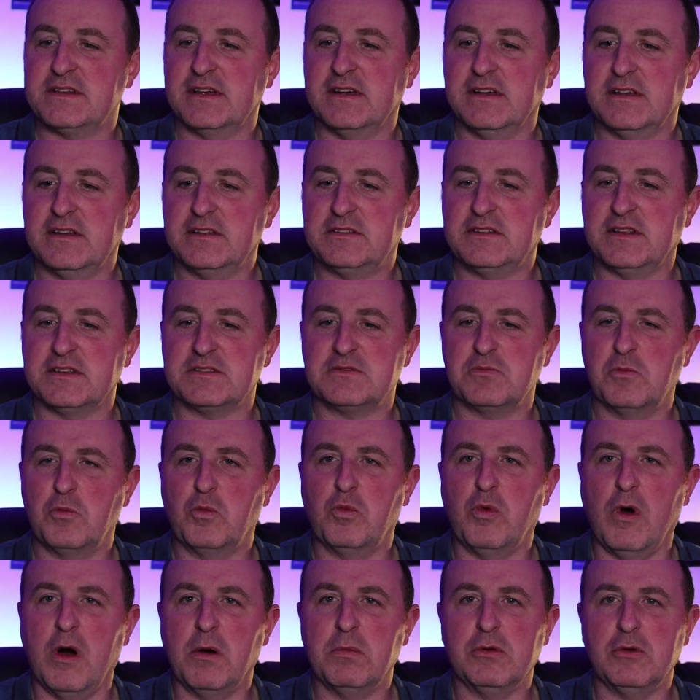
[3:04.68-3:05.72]
doesn't
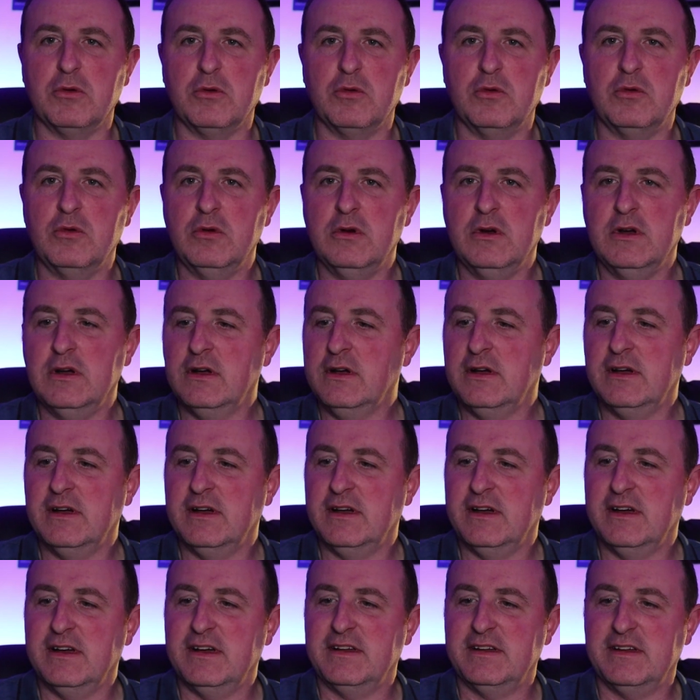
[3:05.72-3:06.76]
wobble.
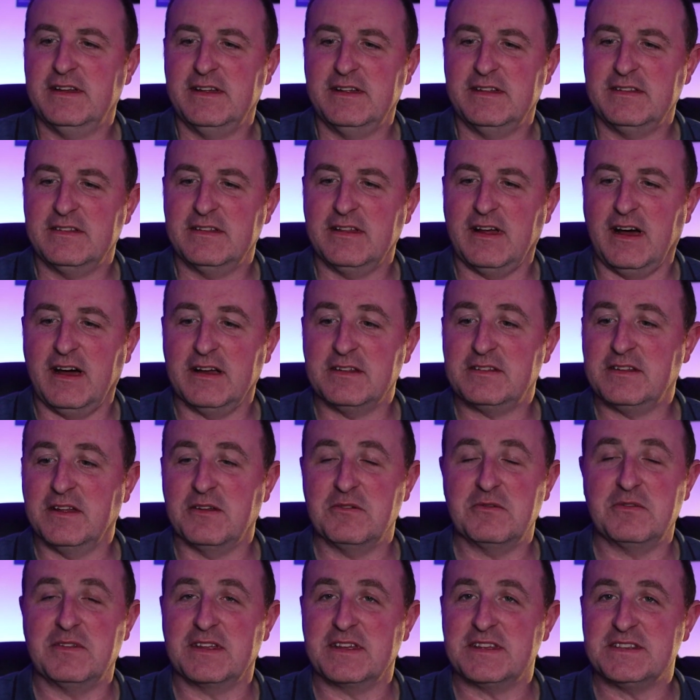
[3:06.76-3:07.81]
I
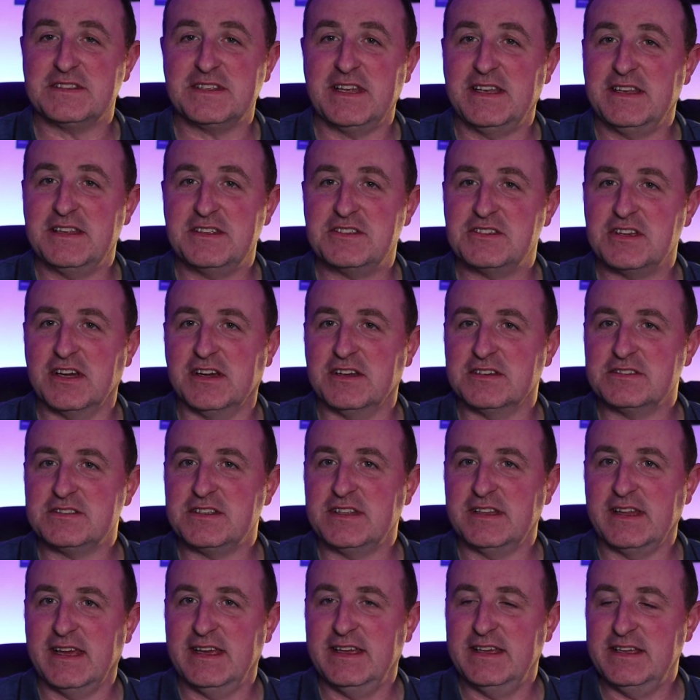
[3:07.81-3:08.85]
don't think there's any chance
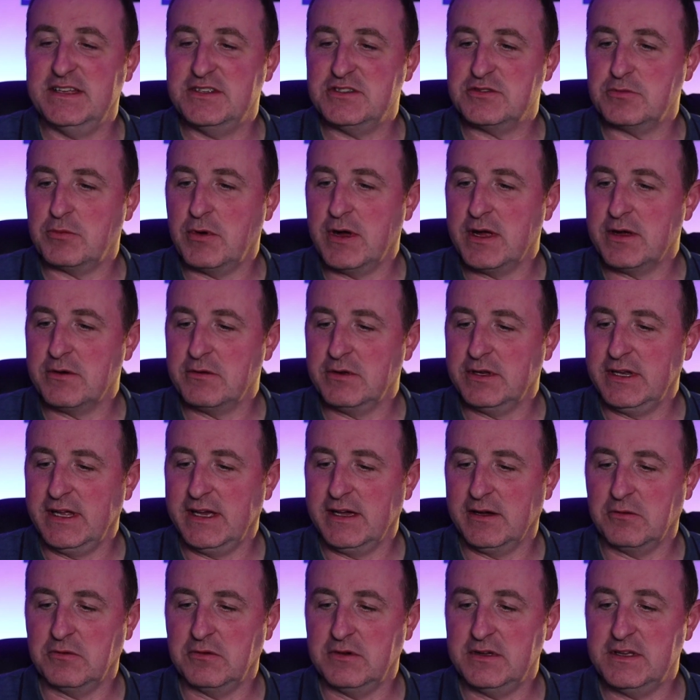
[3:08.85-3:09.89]
of that hinge wearing
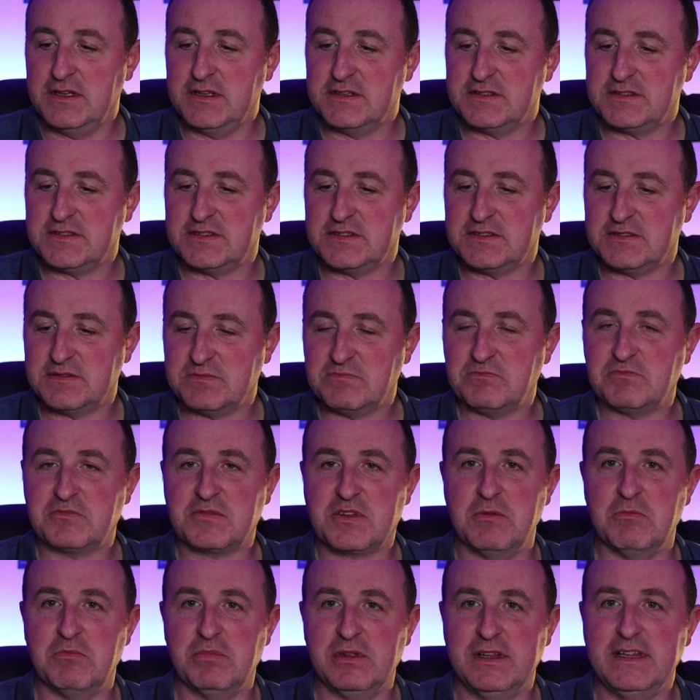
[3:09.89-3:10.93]
out. It's
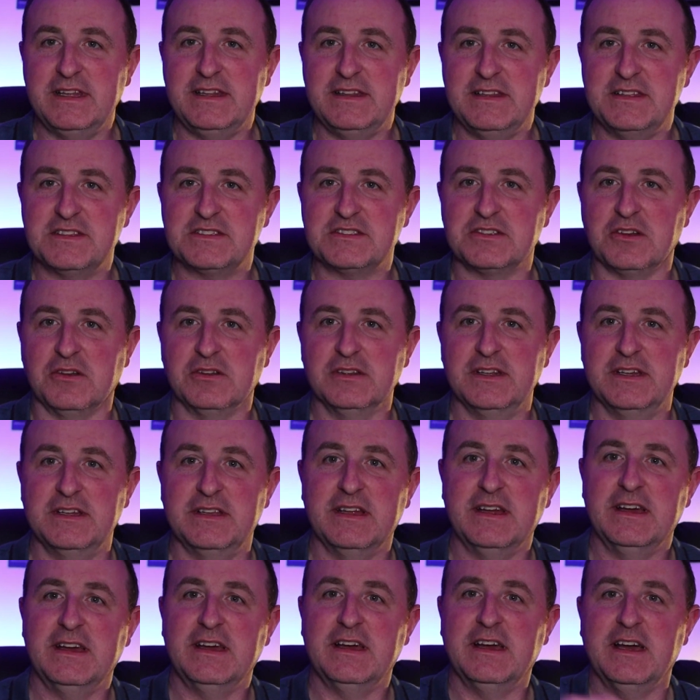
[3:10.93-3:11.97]
completely solid.
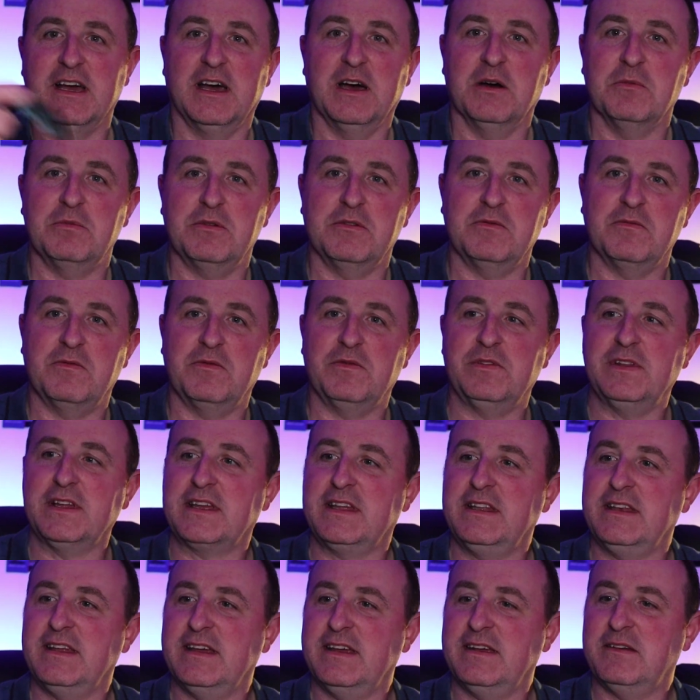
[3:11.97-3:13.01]
I've been
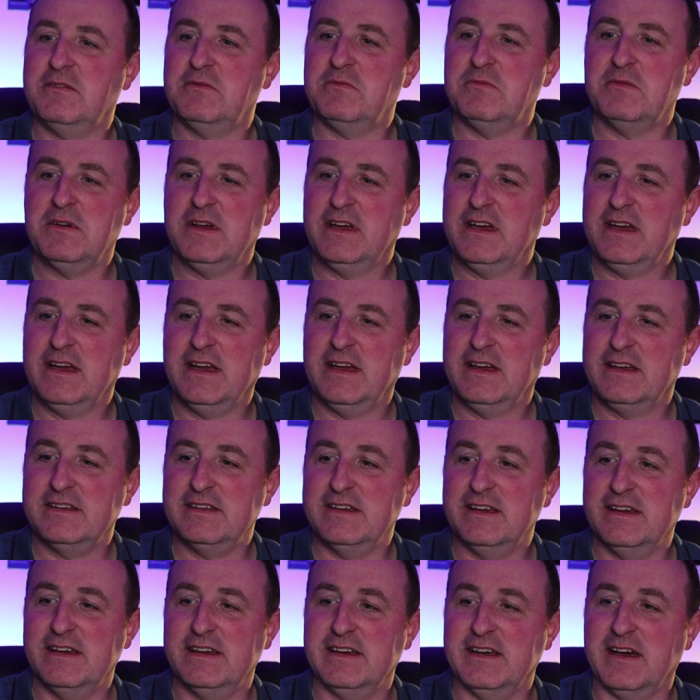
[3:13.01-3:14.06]
flicking it.
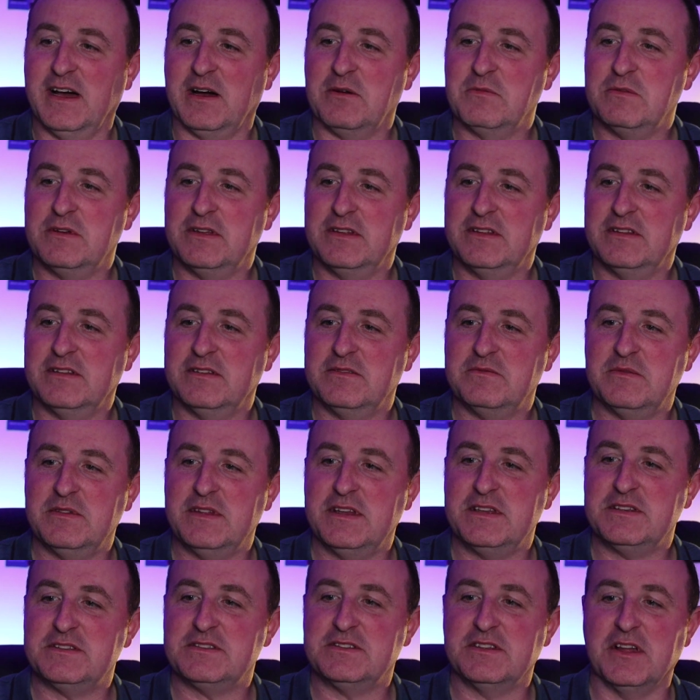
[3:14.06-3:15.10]
Yeah, I mean,
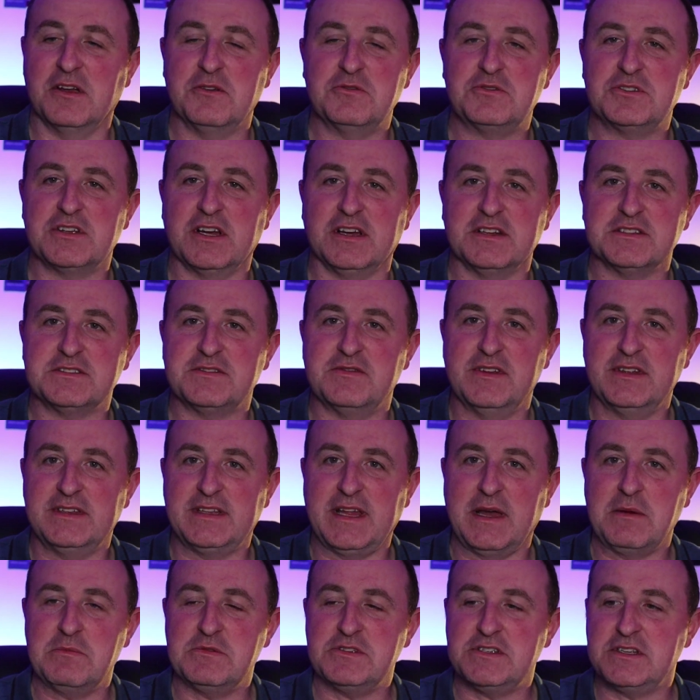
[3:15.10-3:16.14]
there's no chance of it
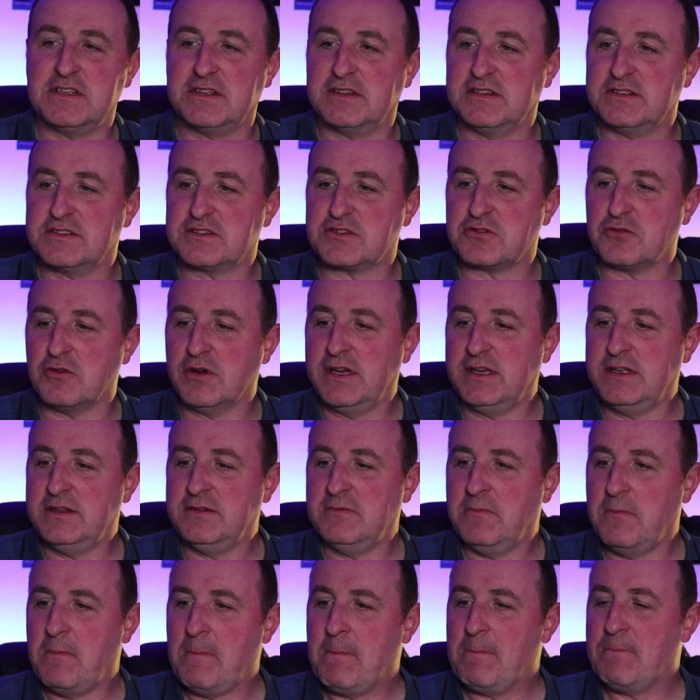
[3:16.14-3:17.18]
damaging the screen.